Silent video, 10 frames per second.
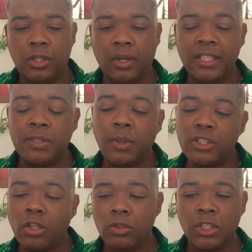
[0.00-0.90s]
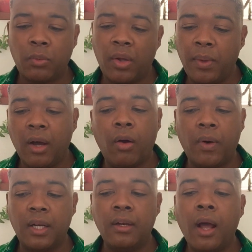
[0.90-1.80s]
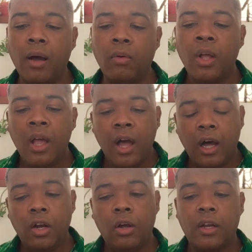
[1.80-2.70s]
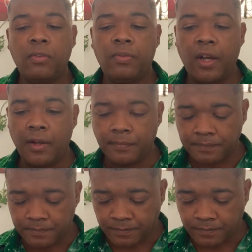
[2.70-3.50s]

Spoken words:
you know, especially also where we are right now. A lot of